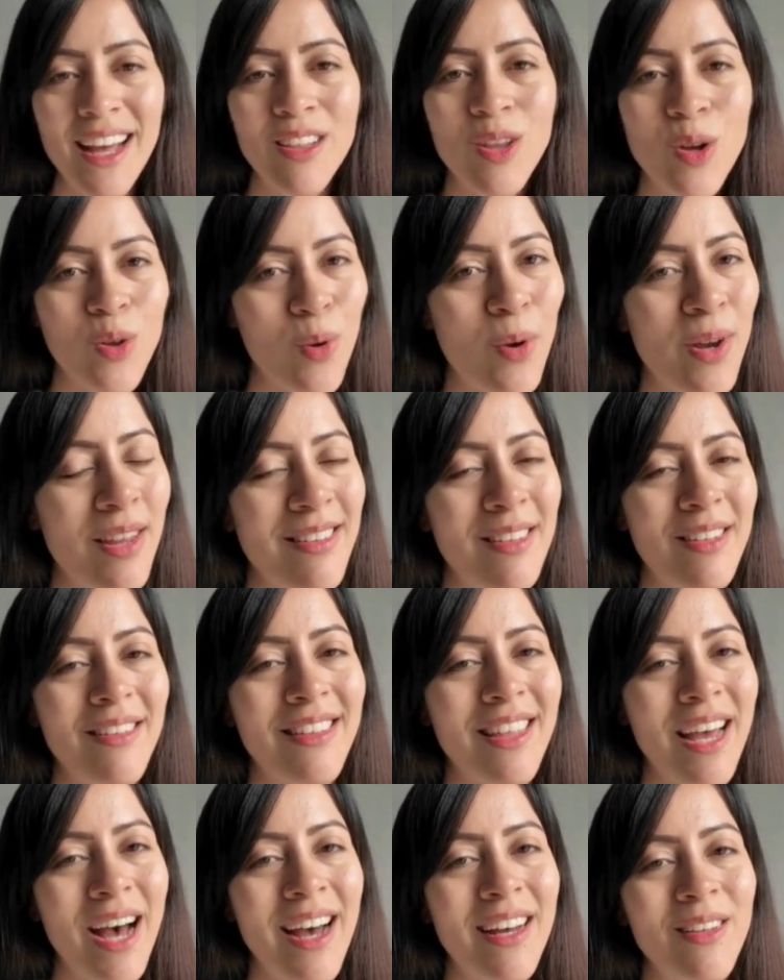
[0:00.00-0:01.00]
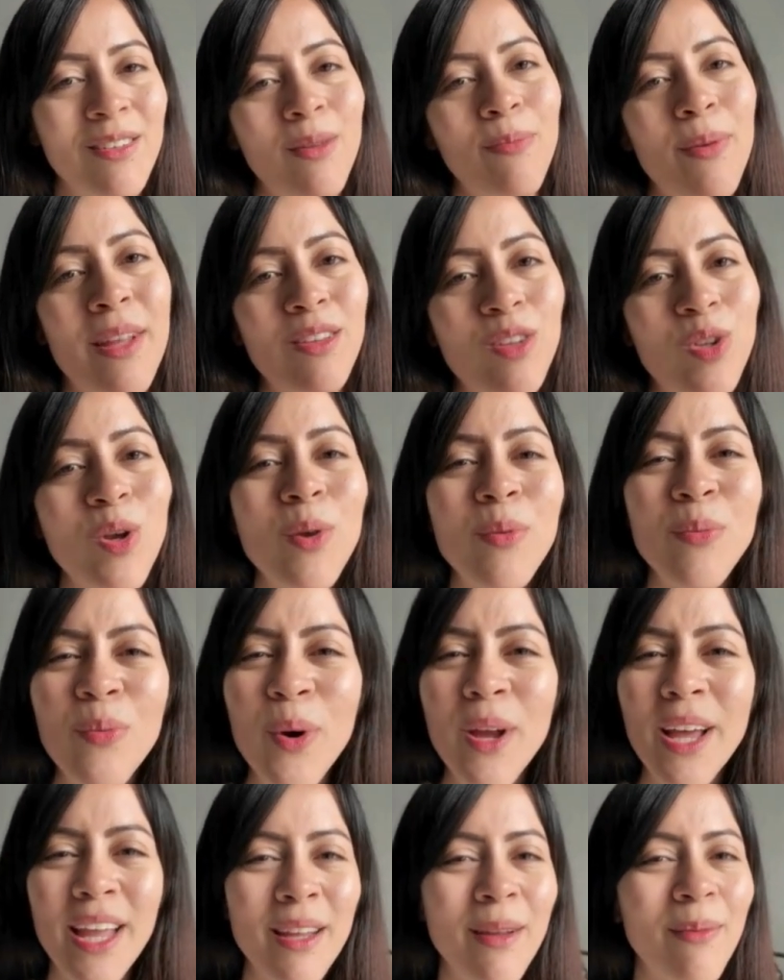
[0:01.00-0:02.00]
No questions asked, but don't
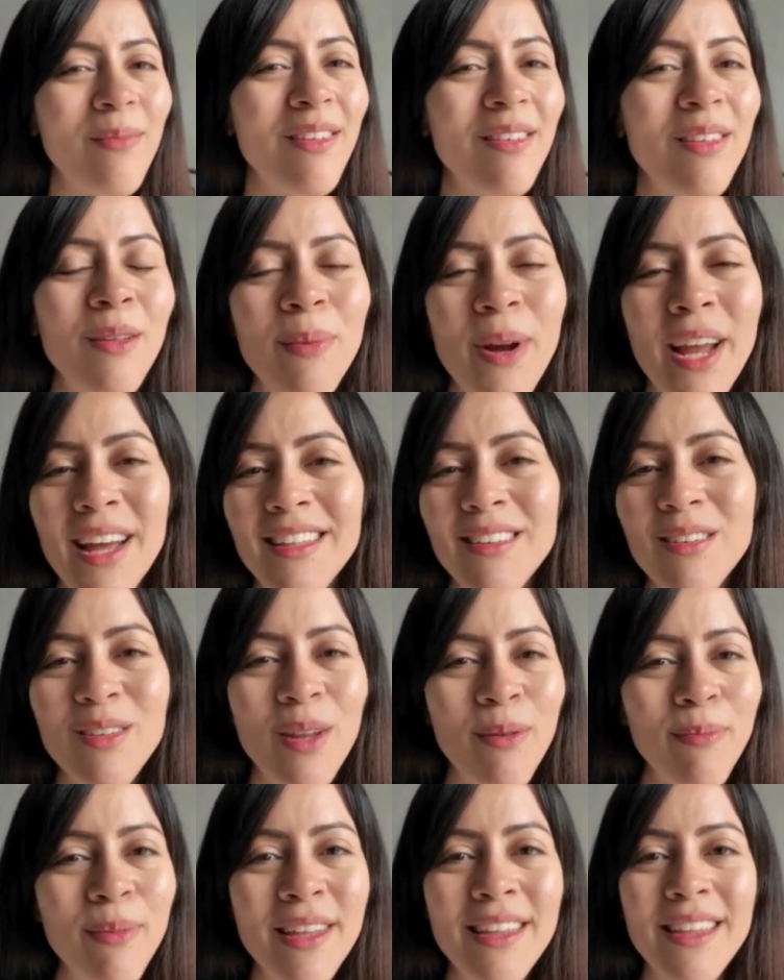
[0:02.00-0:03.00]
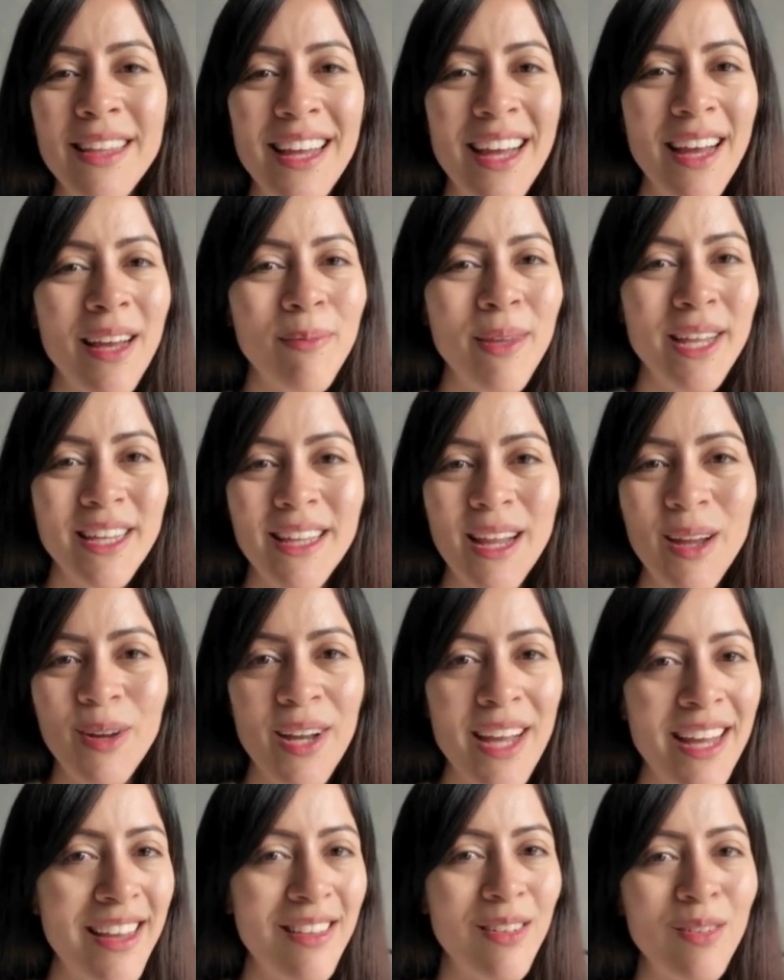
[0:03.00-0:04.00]
wait. Supplies are limited and
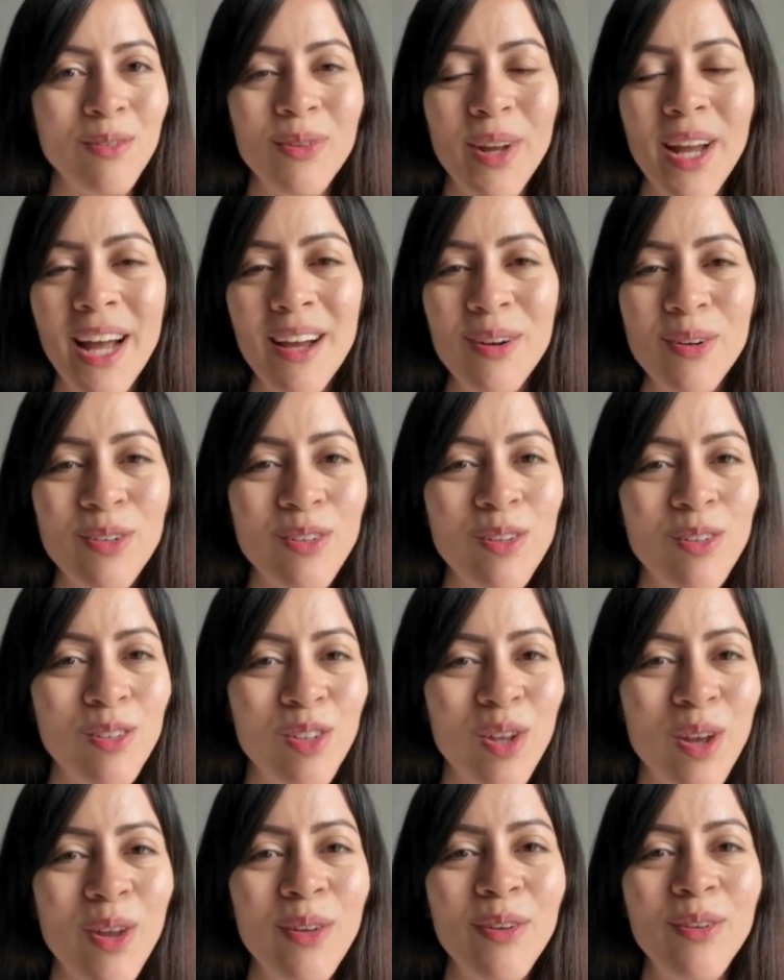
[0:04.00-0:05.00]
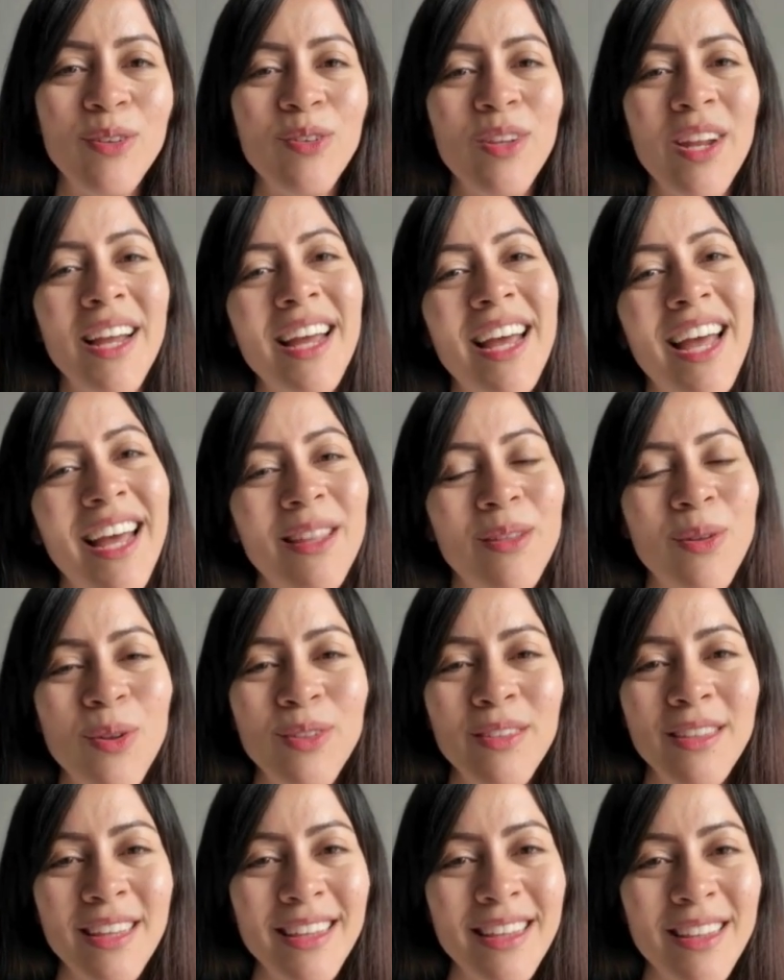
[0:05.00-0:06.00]
MetaNail kits are flying off the shelves. If you
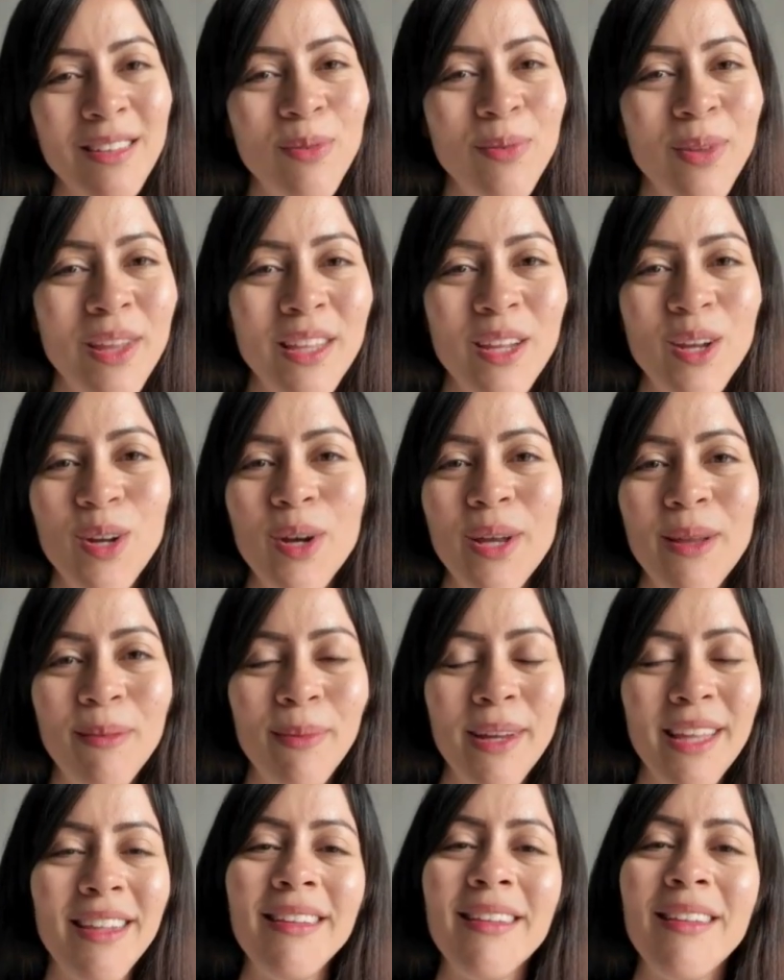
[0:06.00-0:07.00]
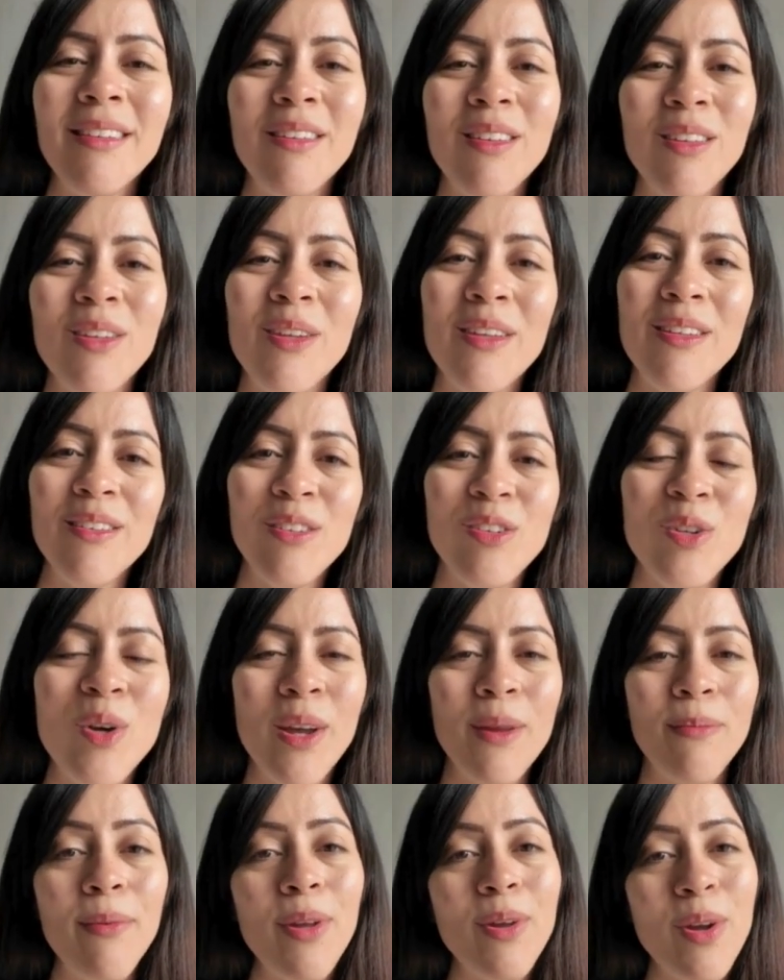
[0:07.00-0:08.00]
see this video, it means it's still in
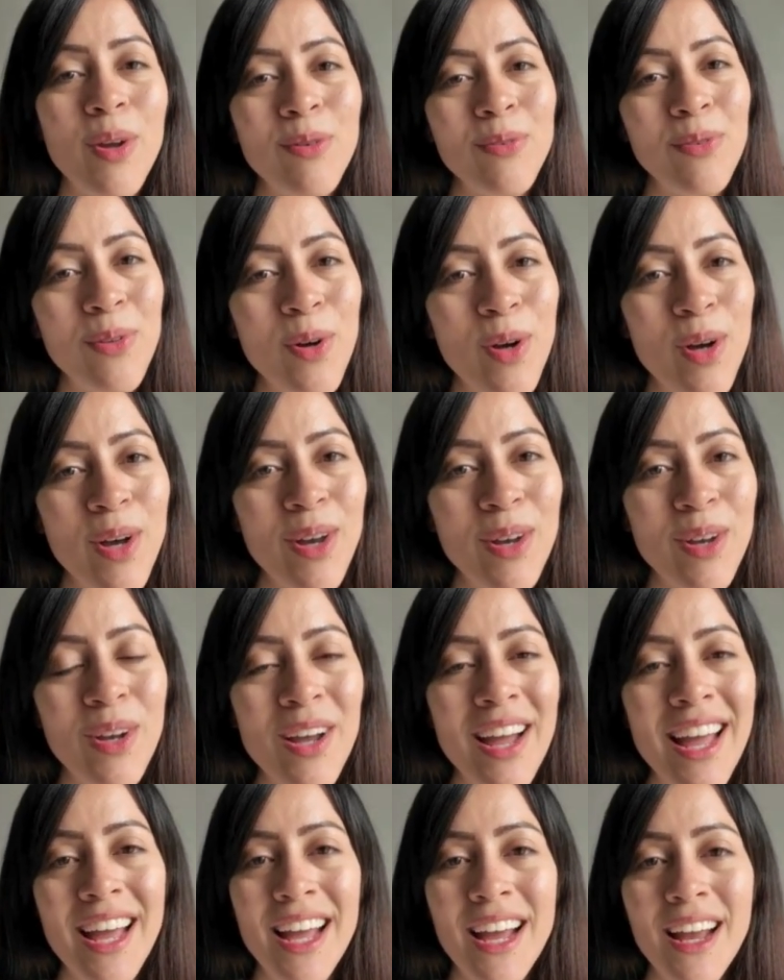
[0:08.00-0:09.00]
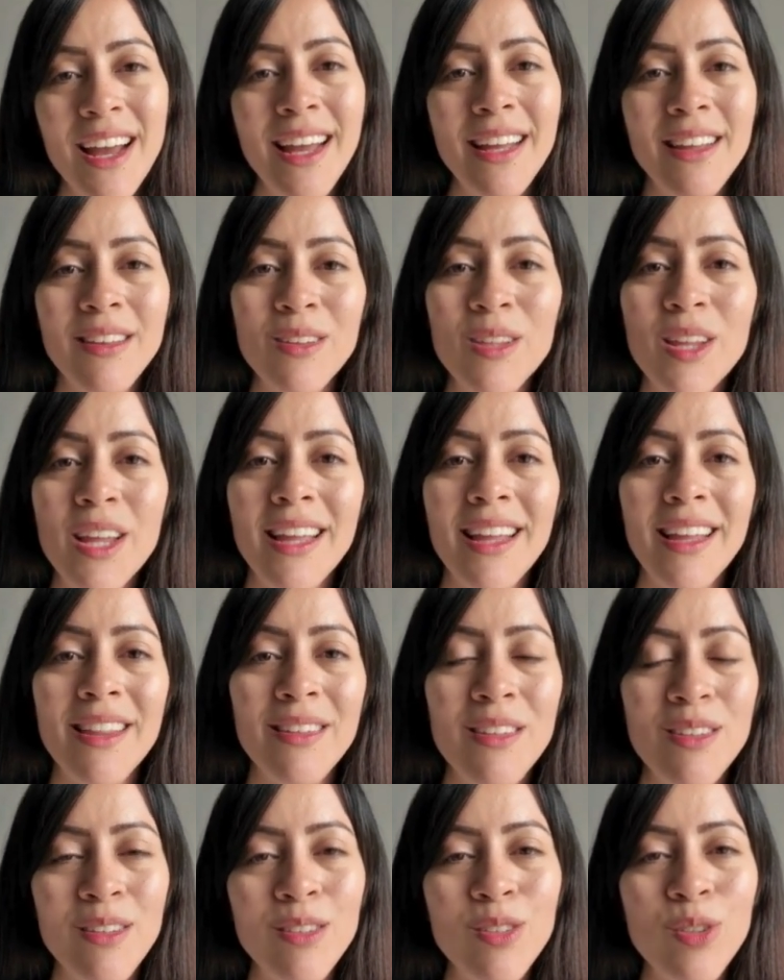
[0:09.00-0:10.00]
stock, but not for long. Click the link in
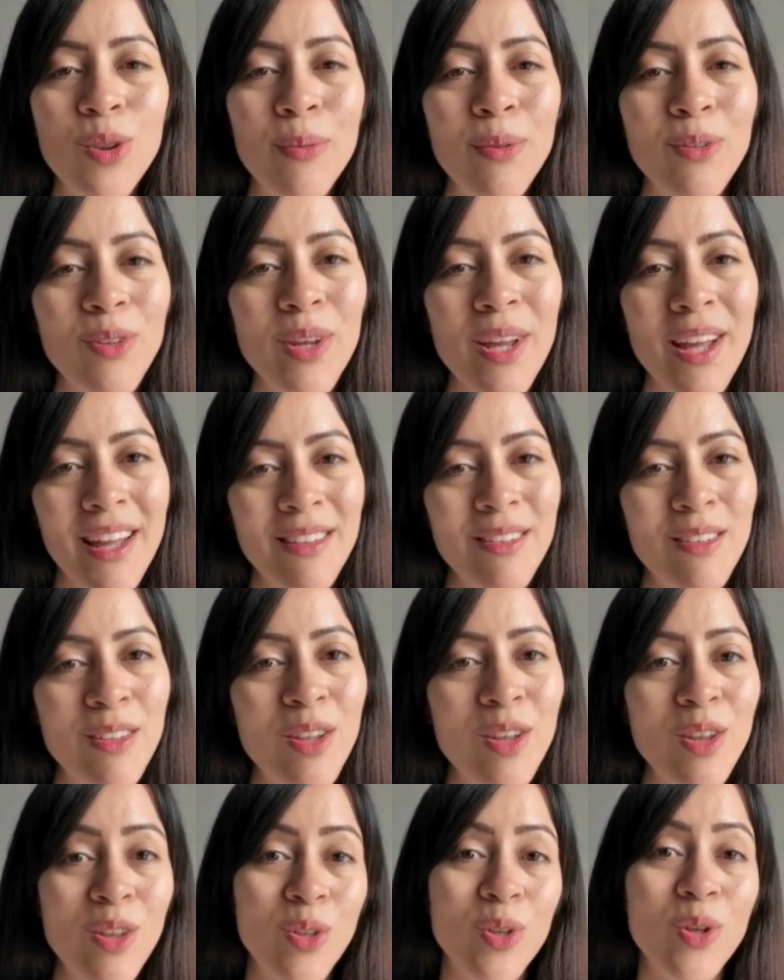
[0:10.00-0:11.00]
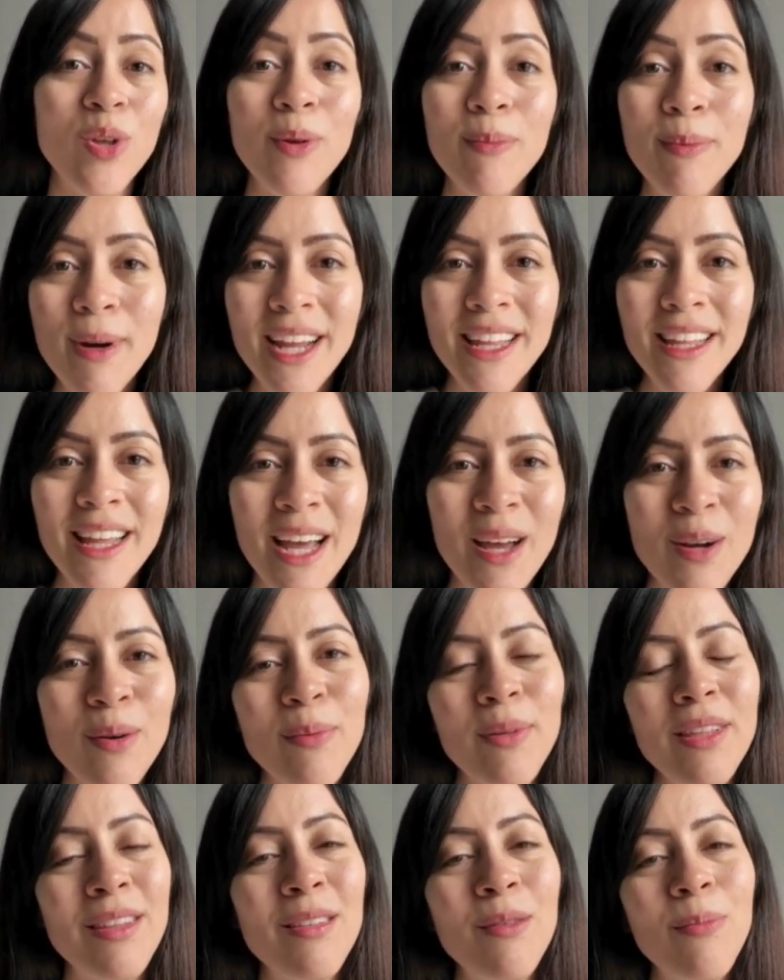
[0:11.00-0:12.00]
the description and secure your MetaNail
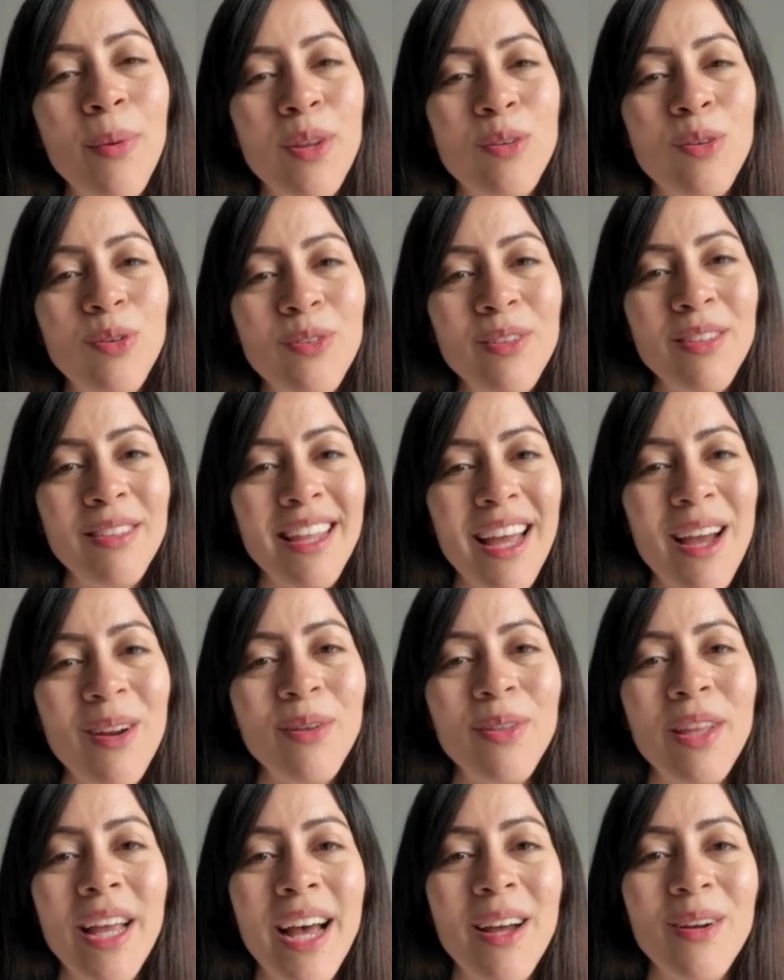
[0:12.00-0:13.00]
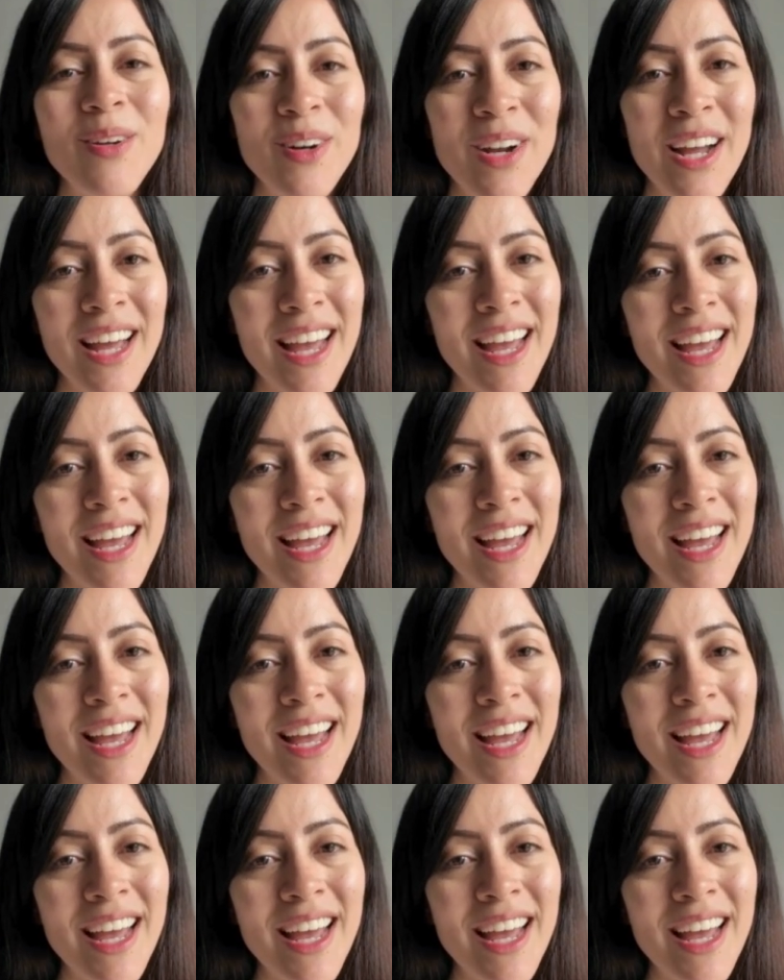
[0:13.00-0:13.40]
with a special discount now.